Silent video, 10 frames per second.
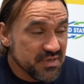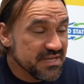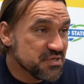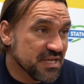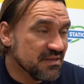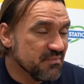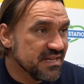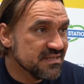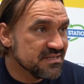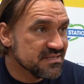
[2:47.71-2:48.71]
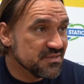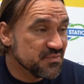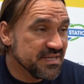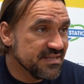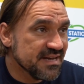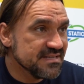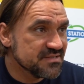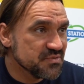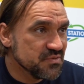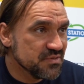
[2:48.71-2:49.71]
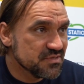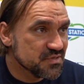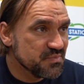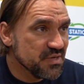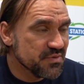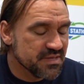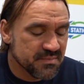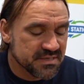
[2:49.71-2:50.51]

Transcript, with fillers: really a gentleman and, and really nice to, to speak with him.